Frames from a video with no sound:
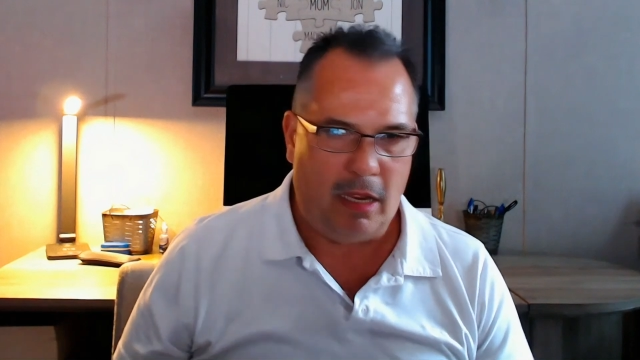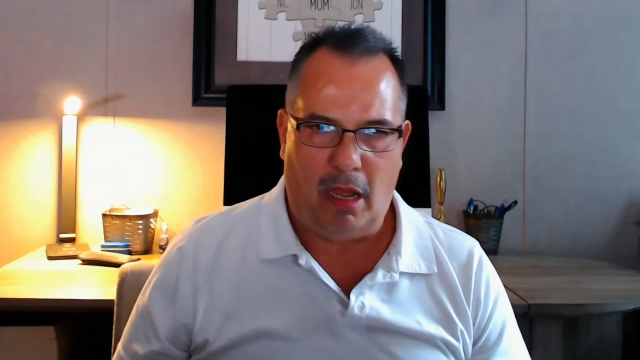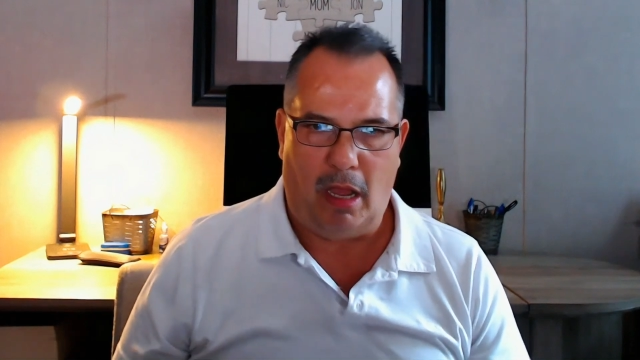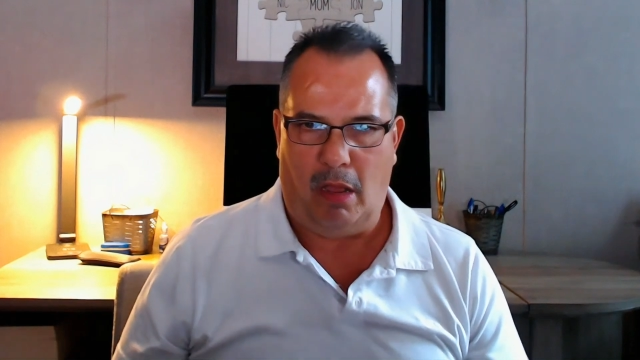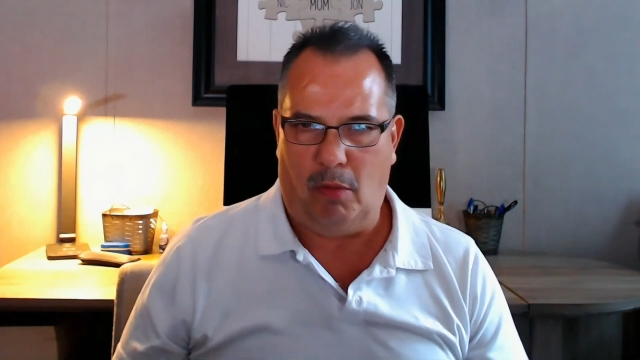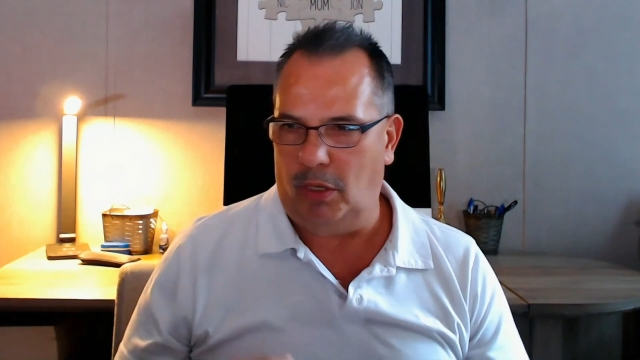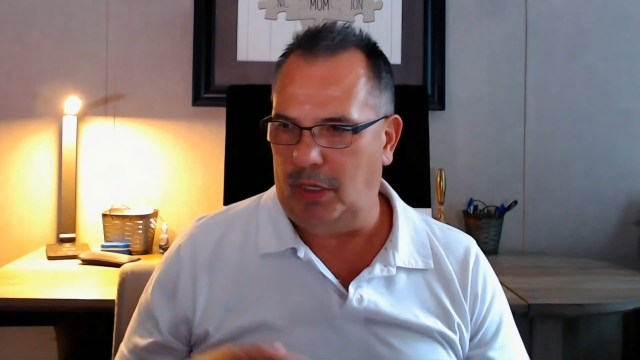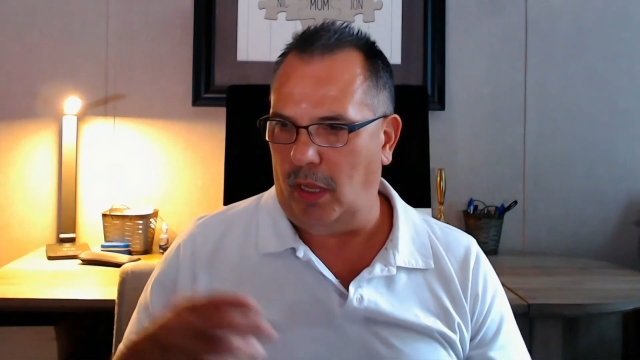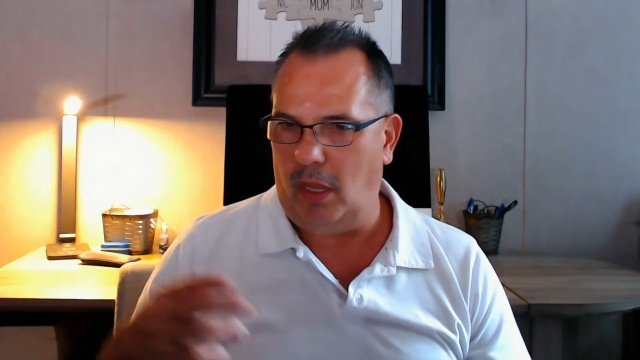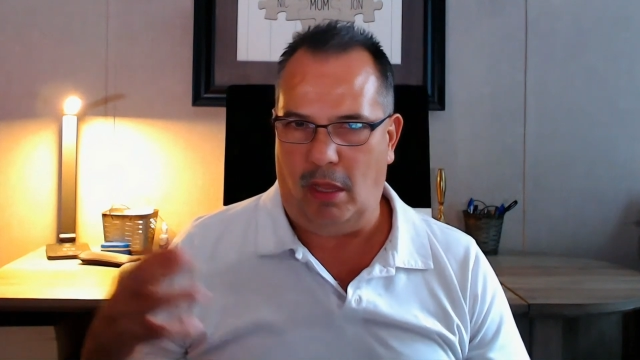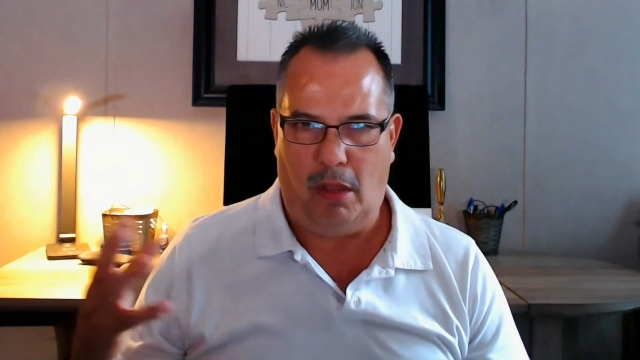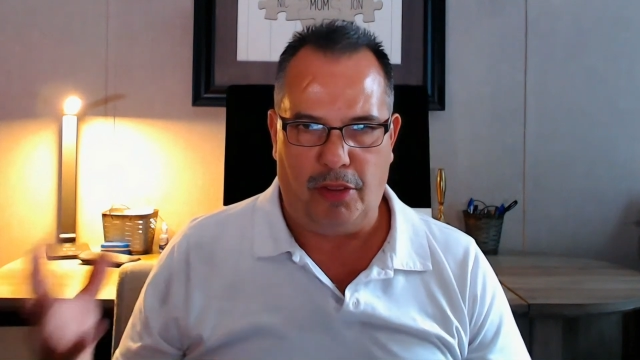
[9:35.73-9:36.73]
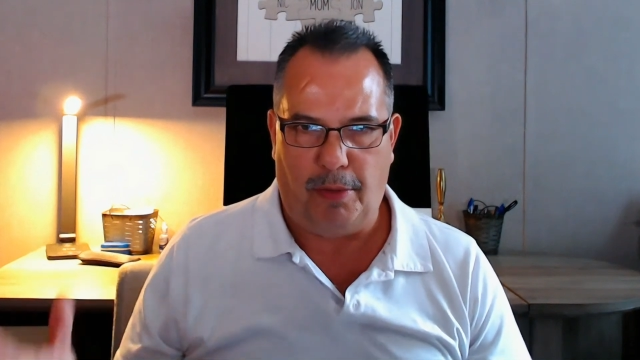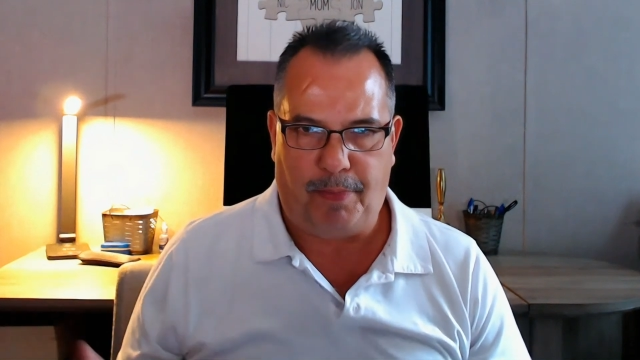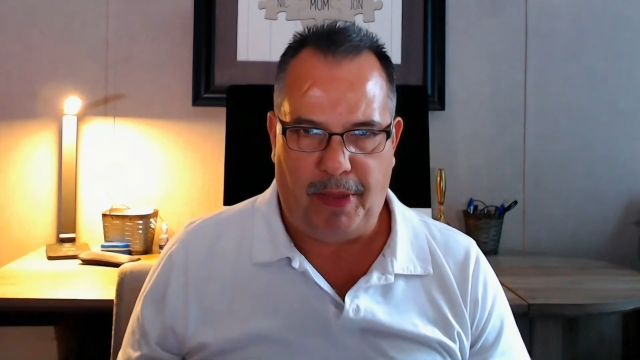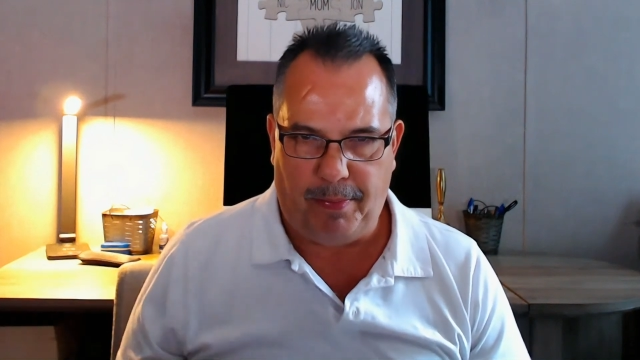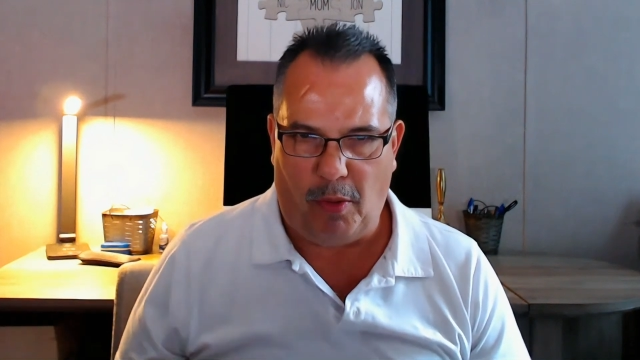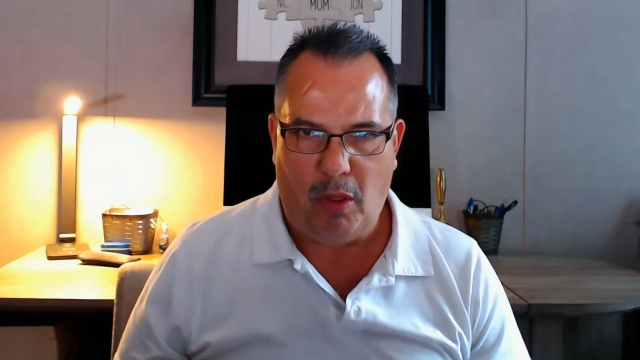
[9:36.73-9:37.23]
uh, uh, with other
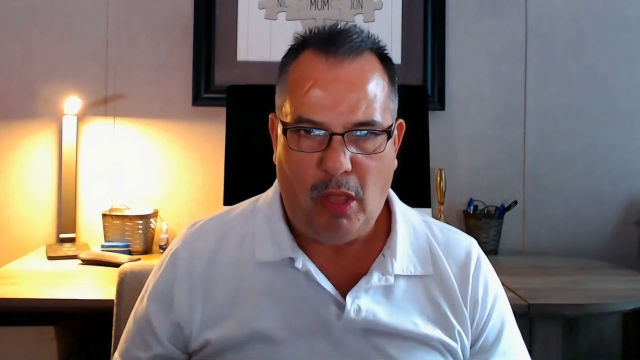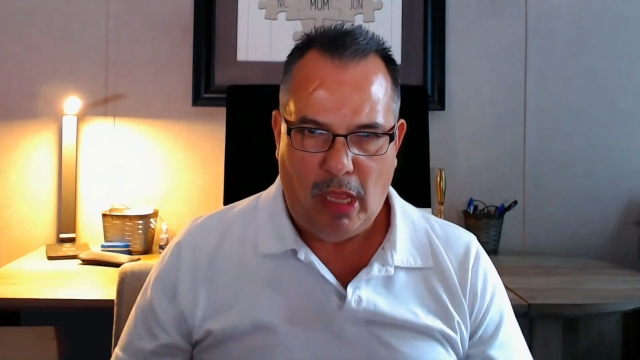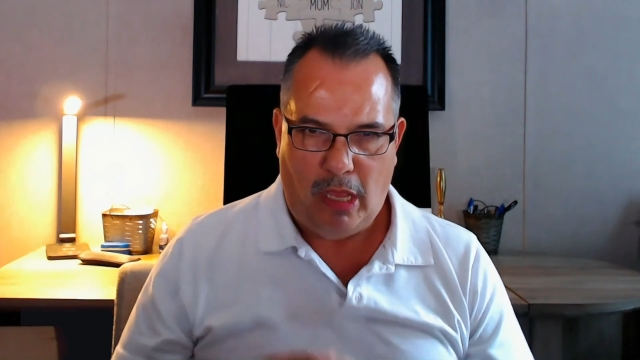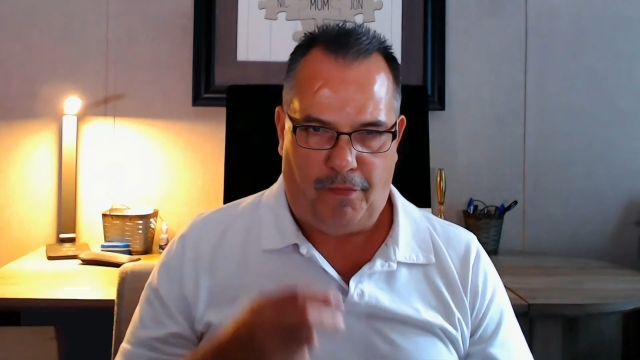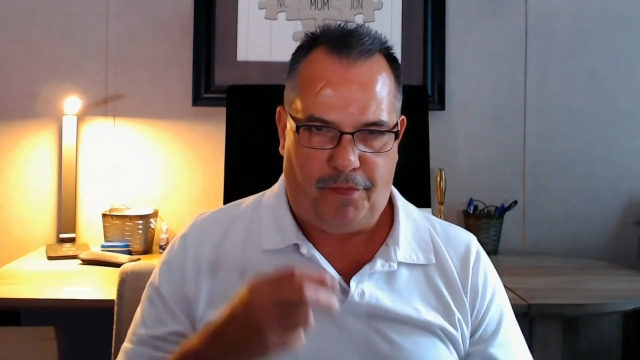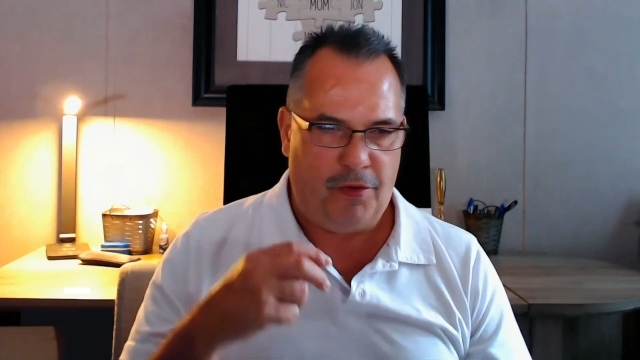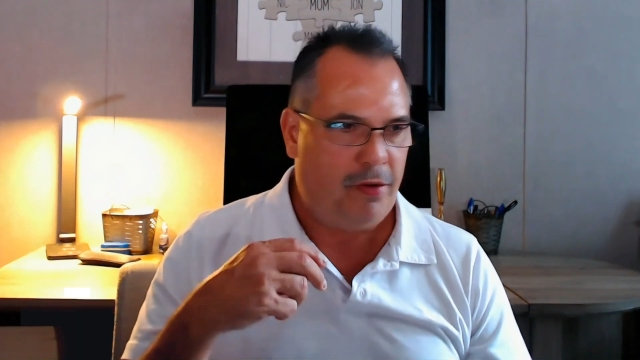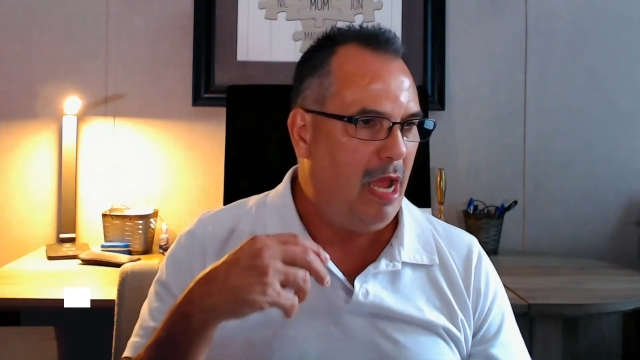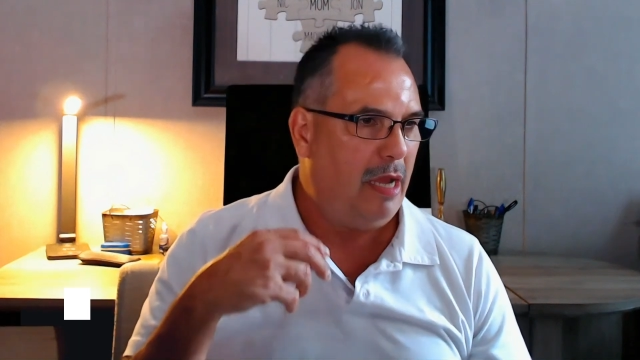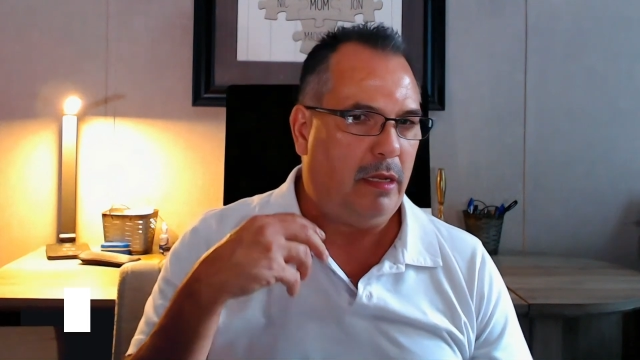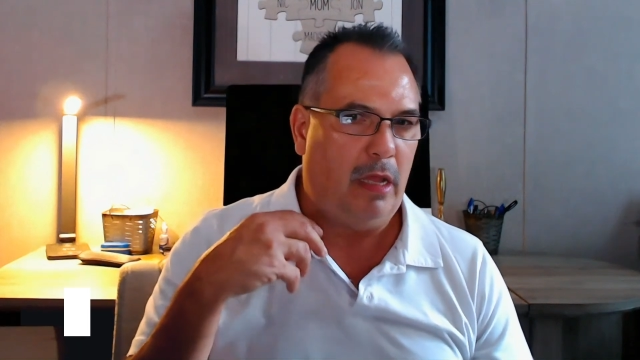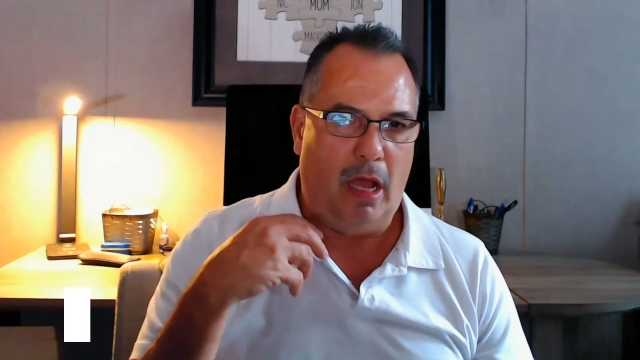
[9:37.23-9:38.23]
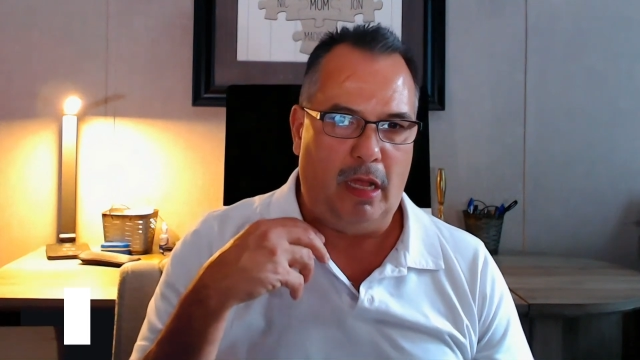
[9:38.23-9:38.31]
people, if you're not